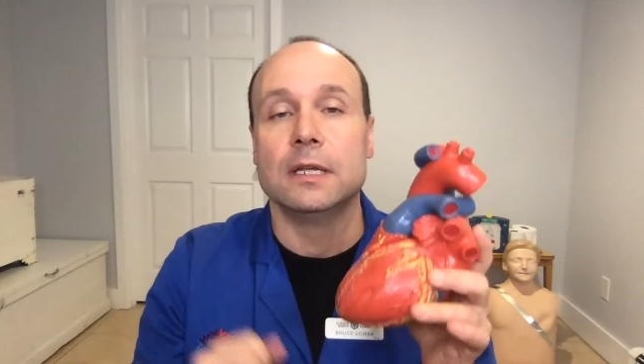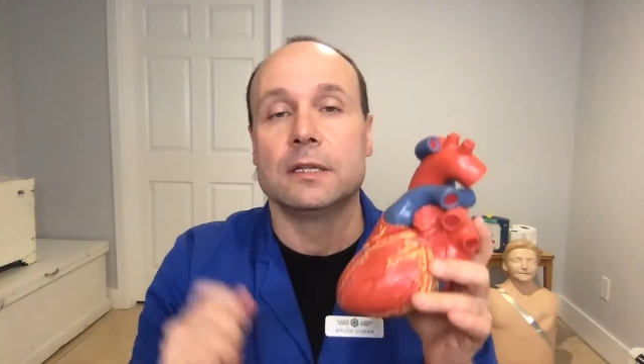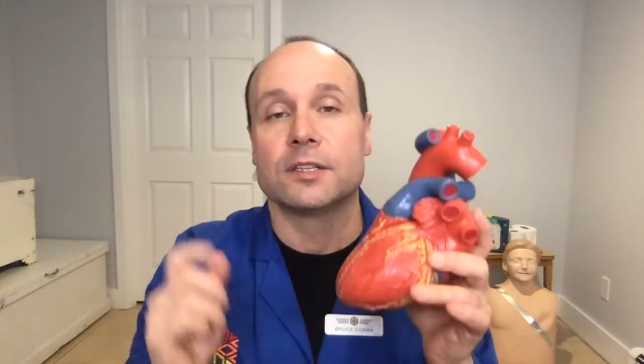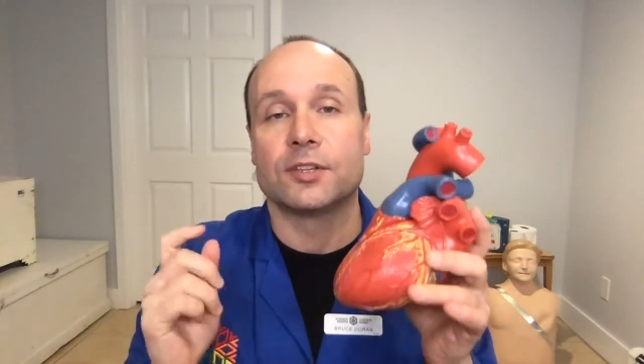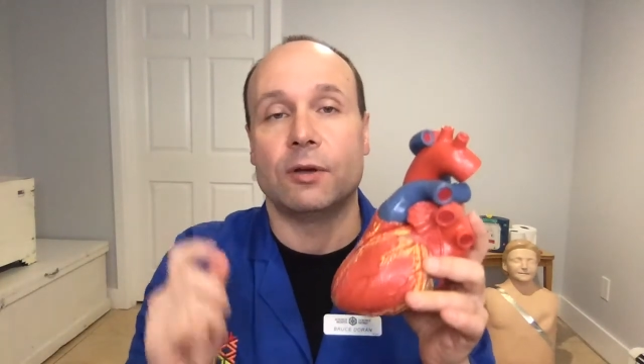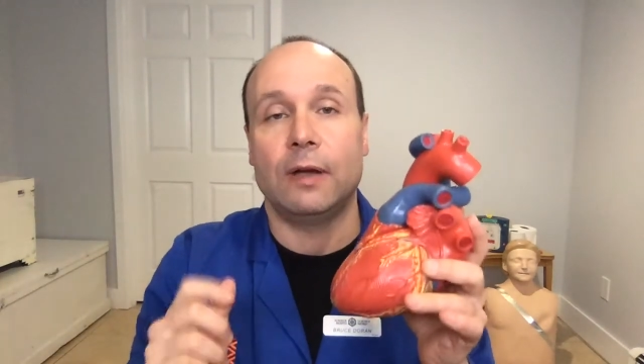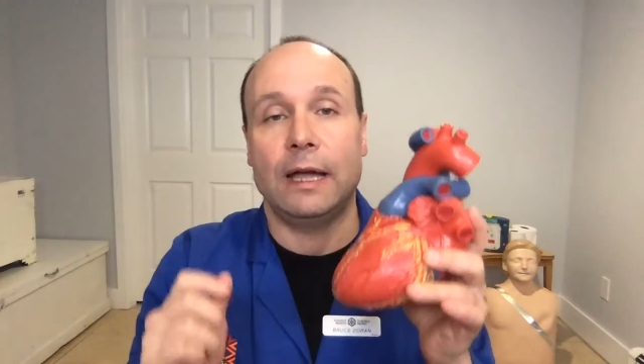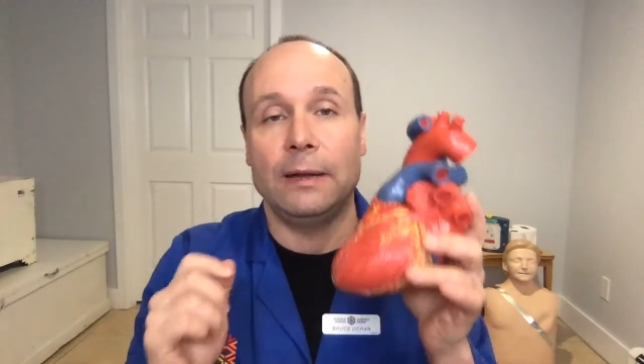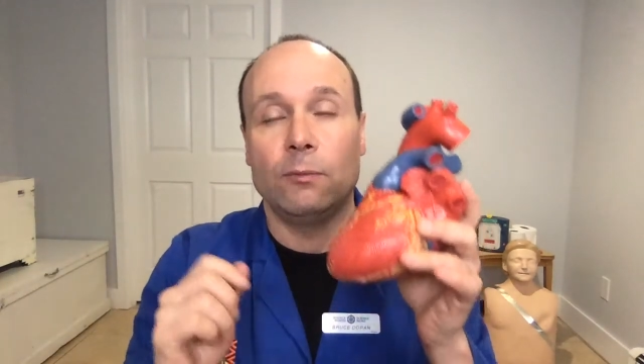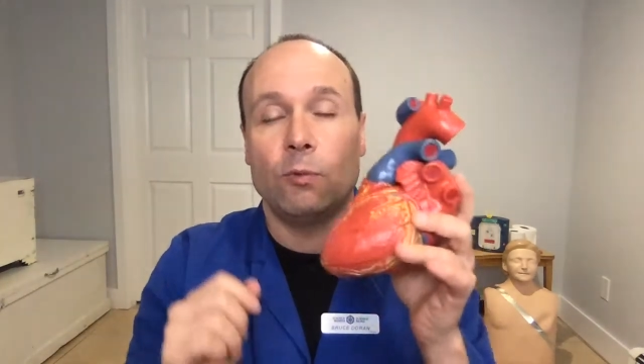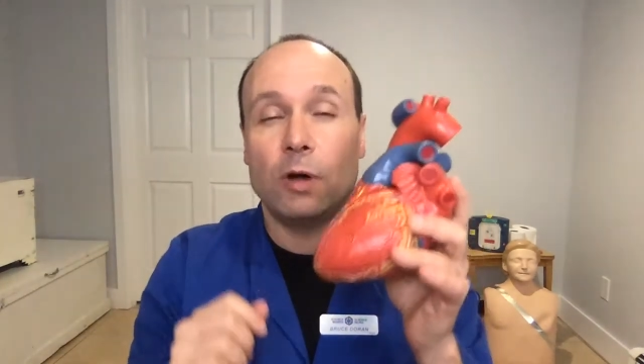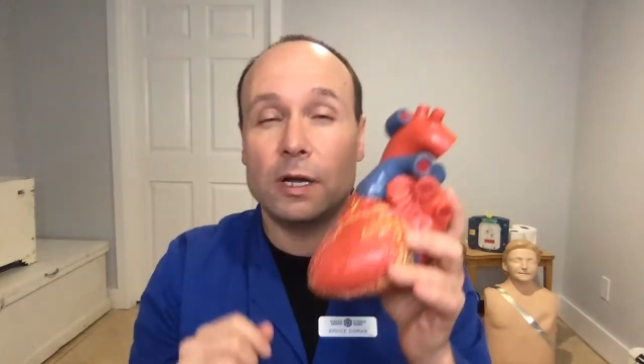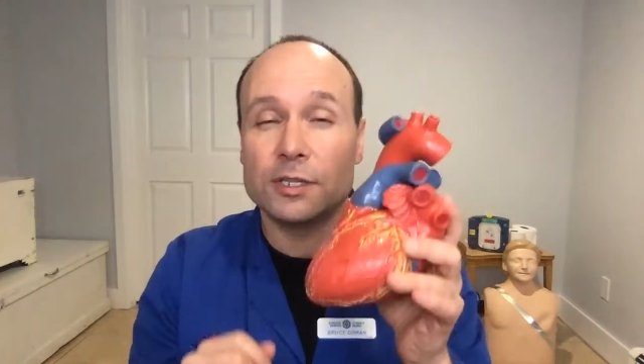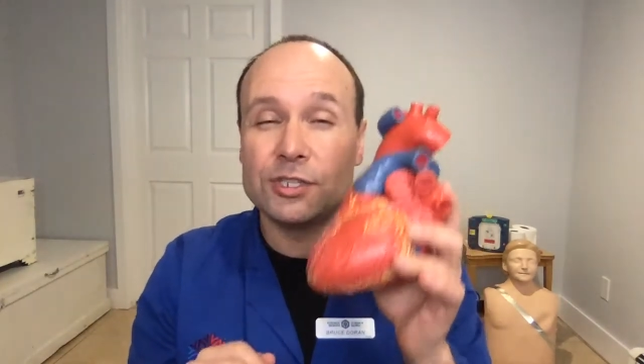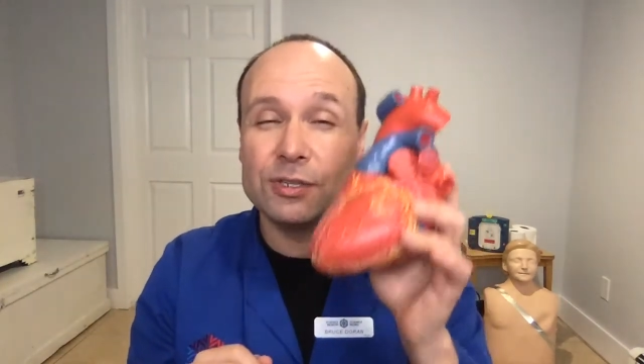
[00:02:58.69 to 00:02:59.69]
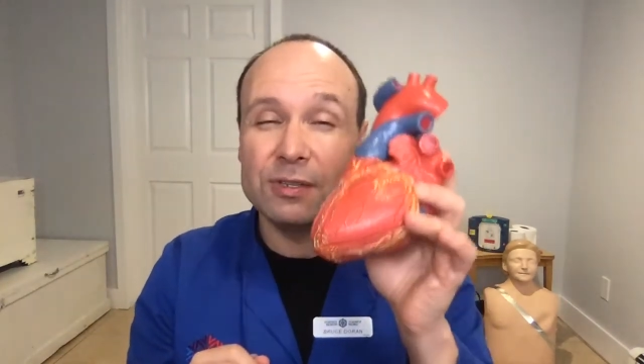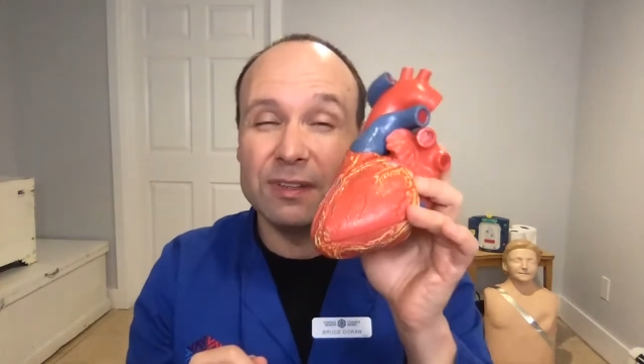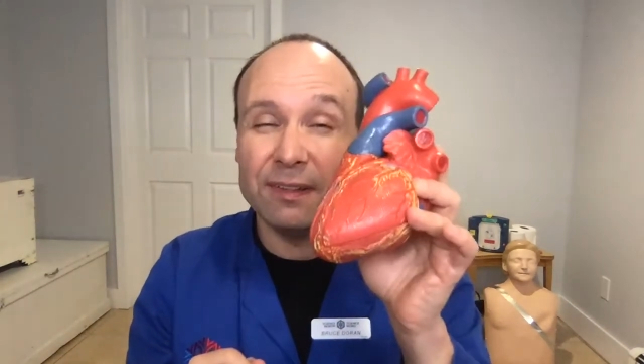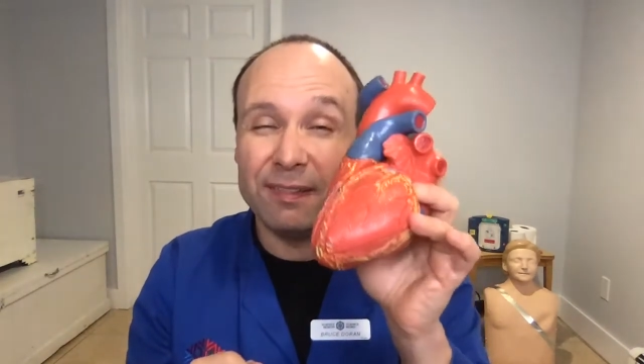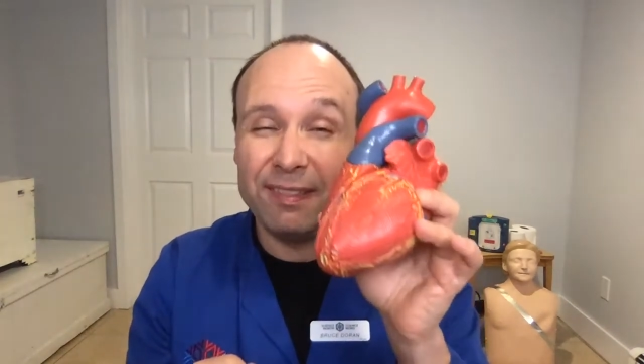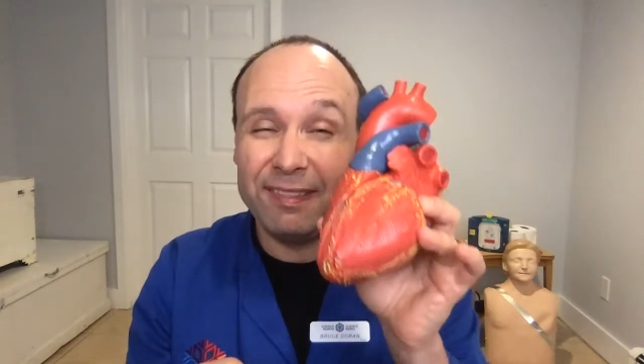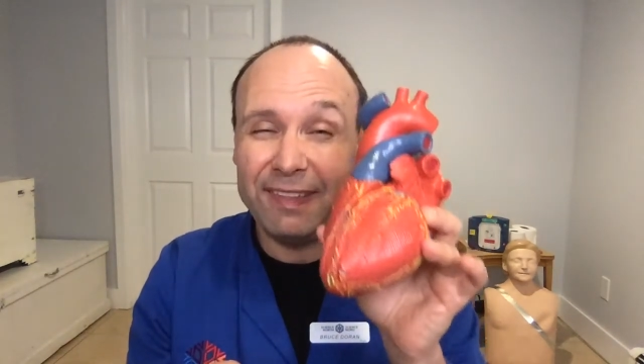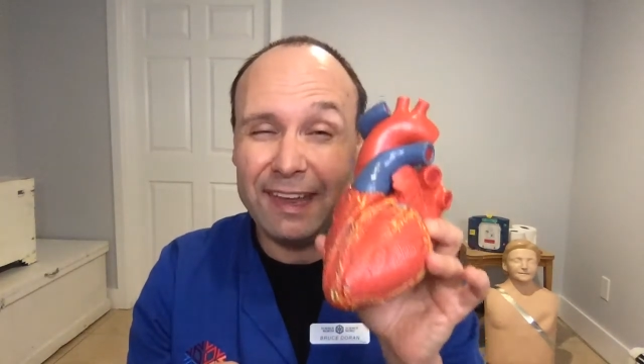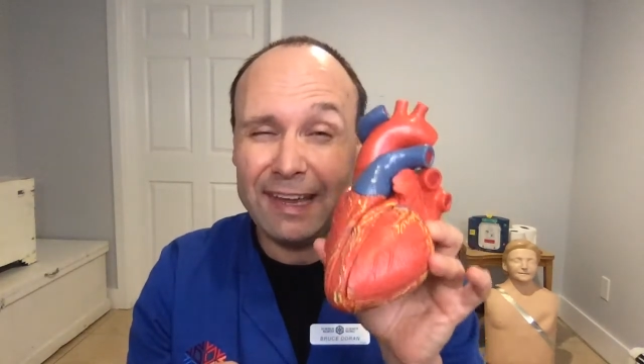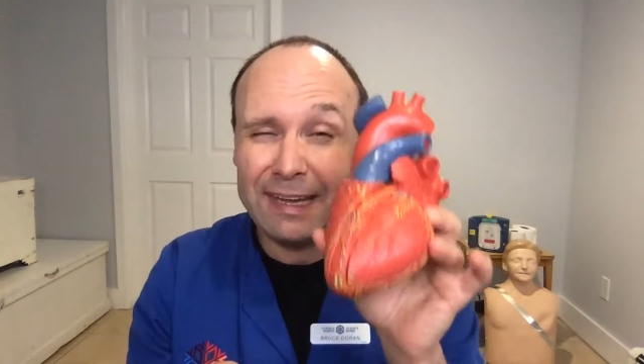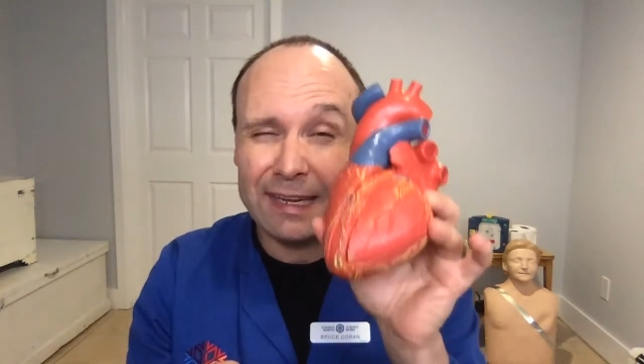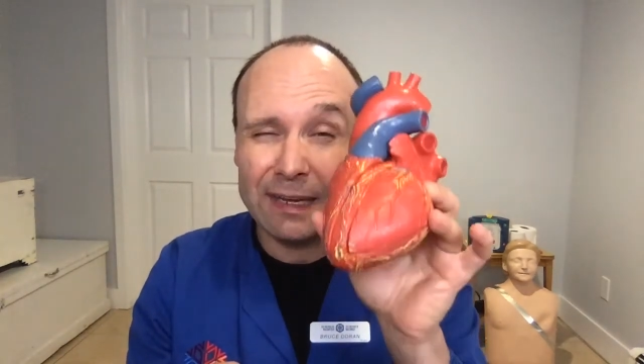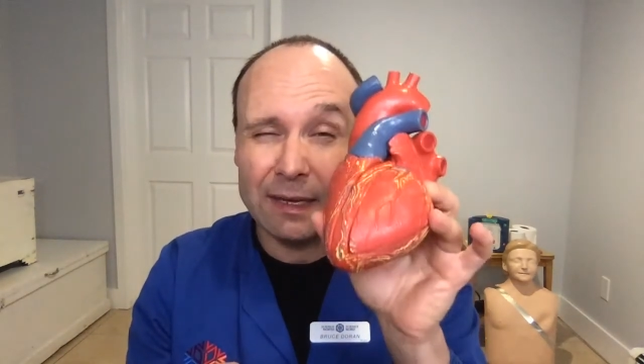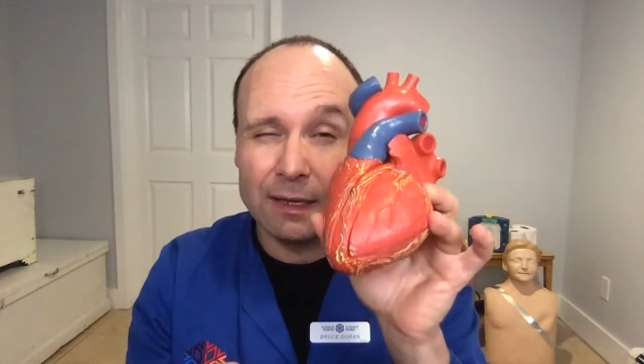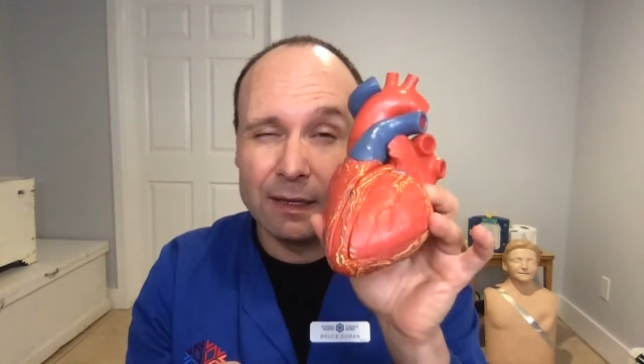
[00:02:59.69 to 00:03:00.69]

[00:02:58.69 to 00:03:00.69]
So I want you to think